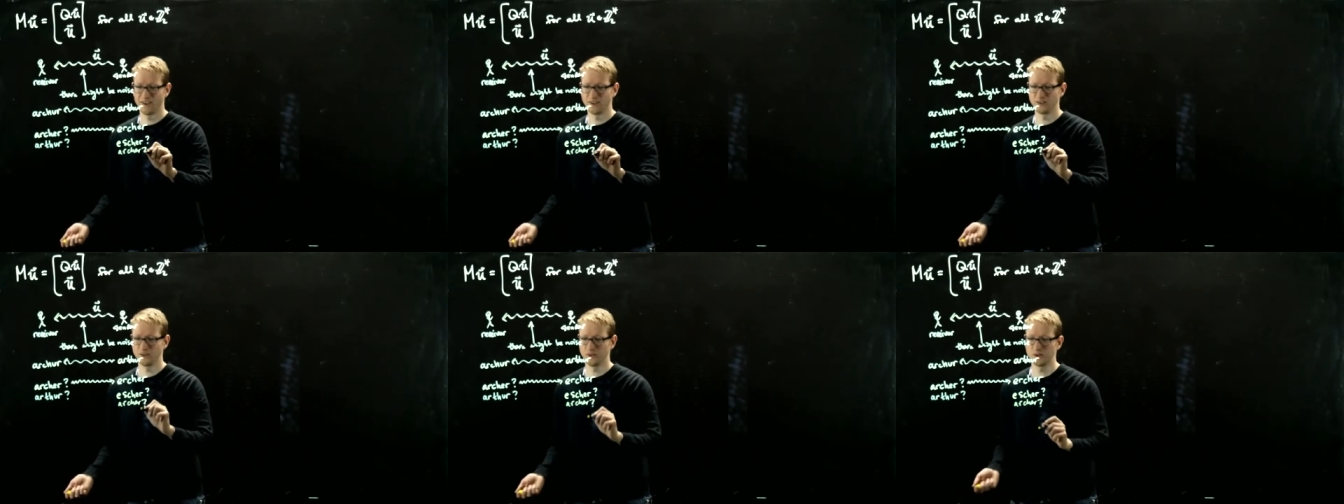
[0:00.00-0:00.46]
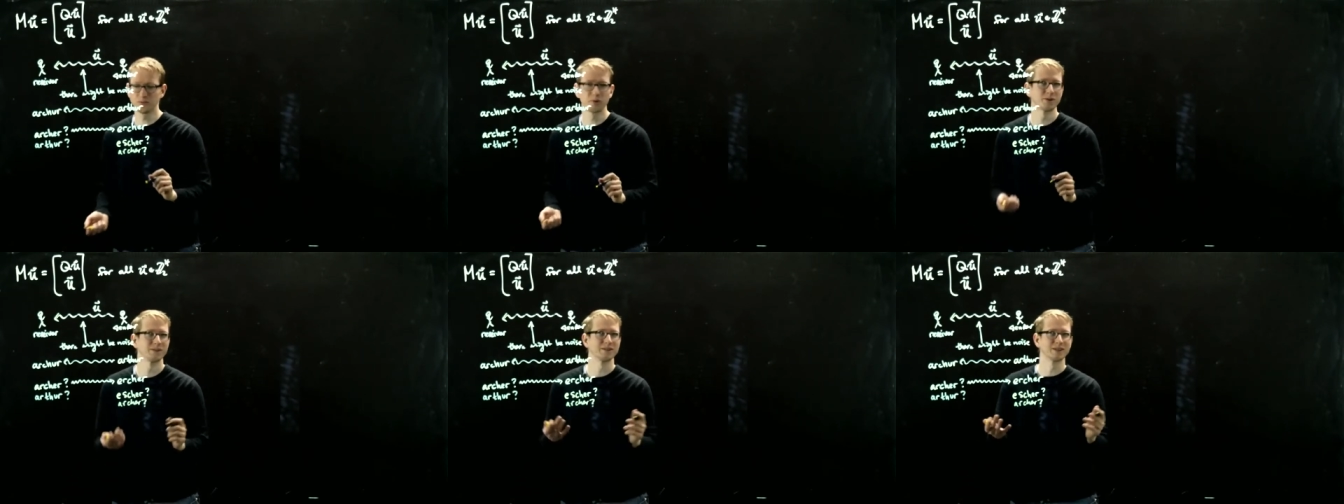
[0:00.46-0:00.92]
And so this
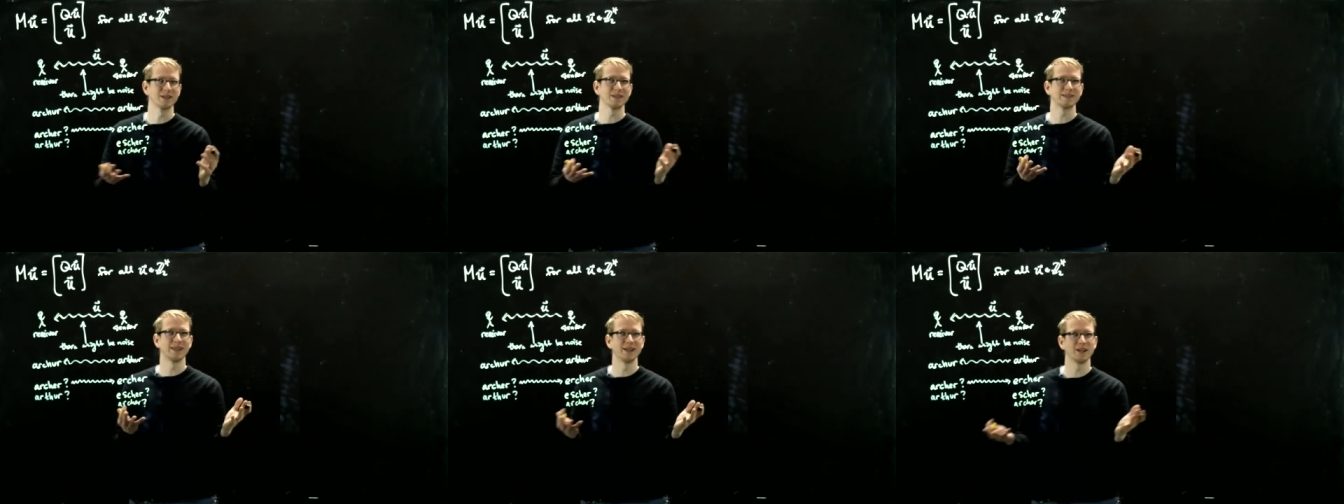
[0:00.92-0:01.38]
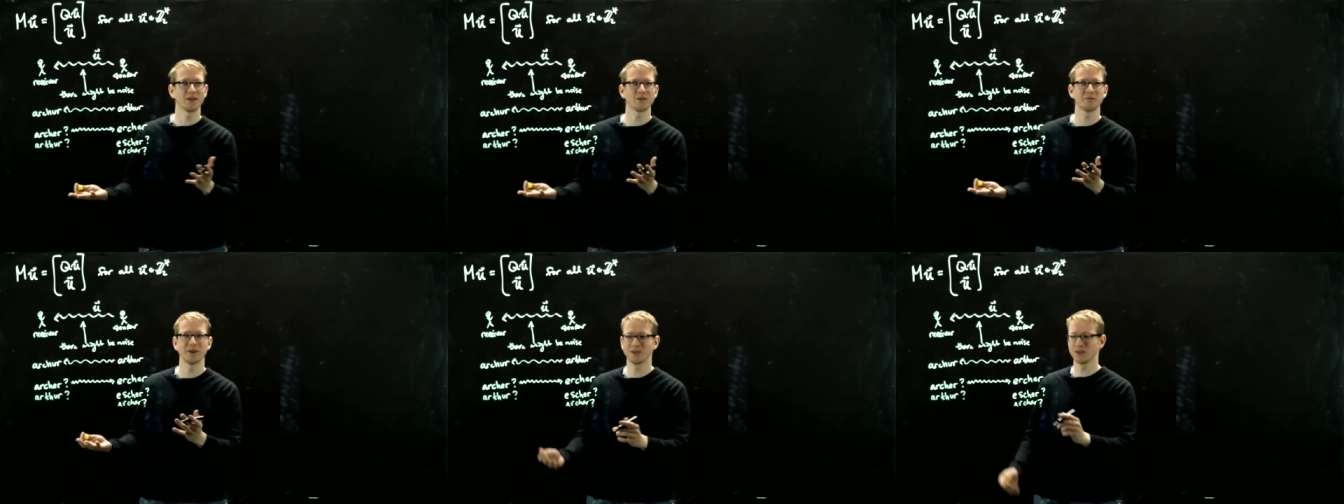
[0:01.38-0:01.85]
person's going to send
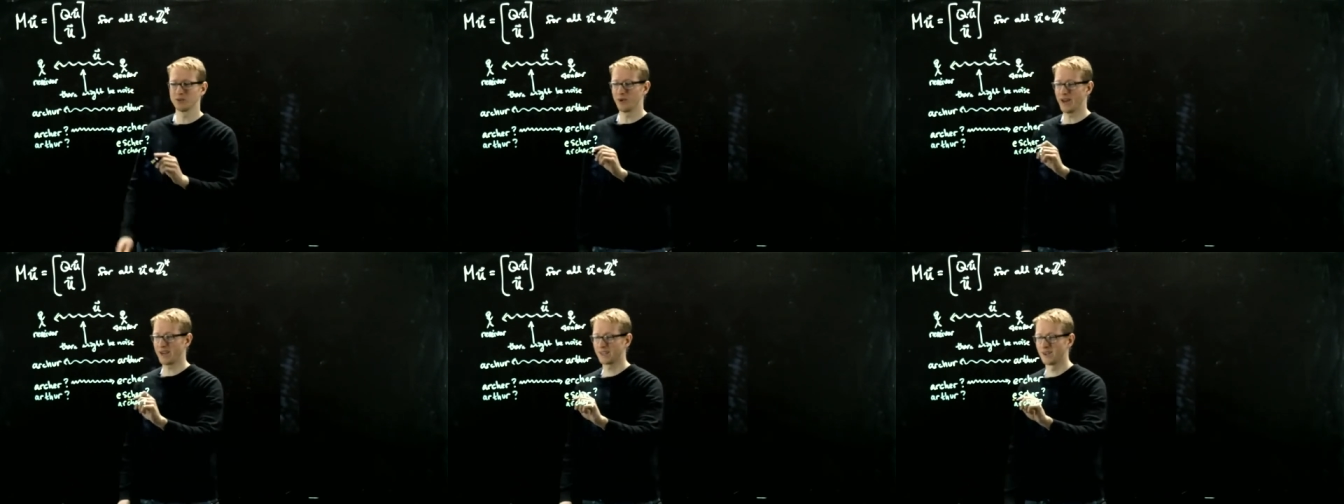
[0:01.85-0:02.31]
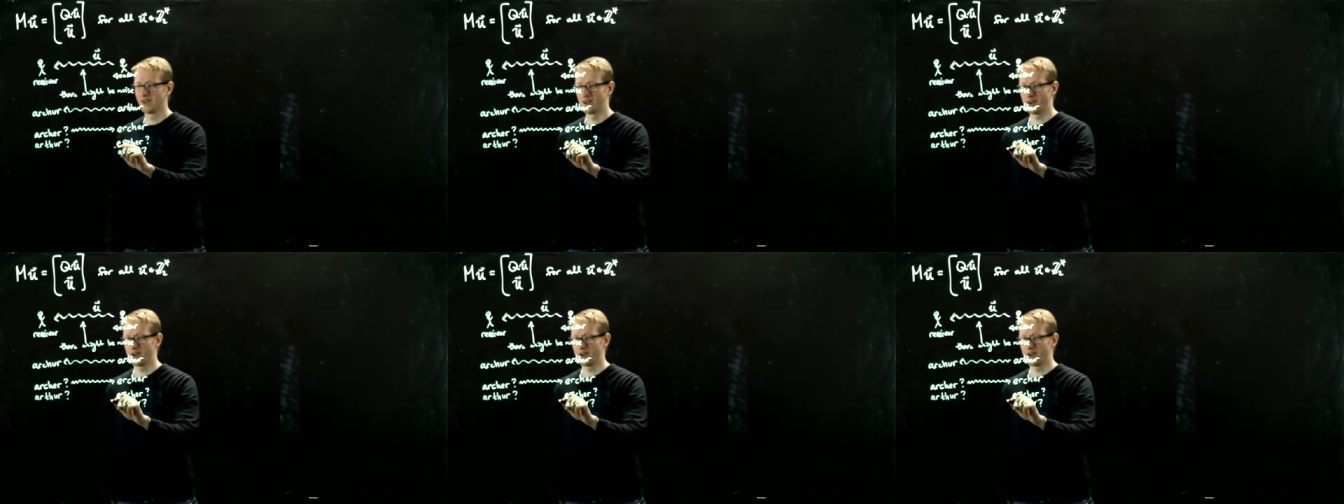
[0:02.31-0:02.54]
another message back